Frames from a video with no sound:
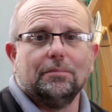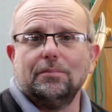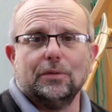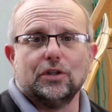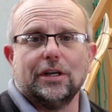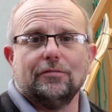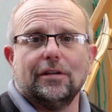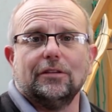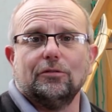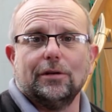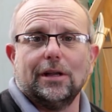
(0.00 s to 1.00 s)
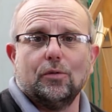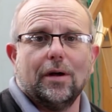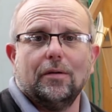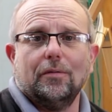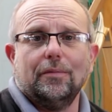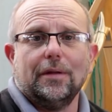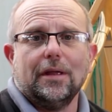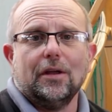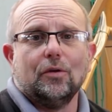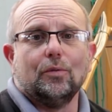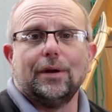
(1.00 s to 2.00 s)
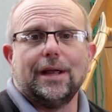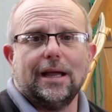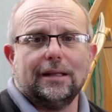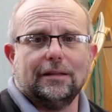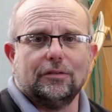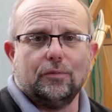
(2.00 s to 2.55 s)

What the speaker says: The machine runs really well, regardless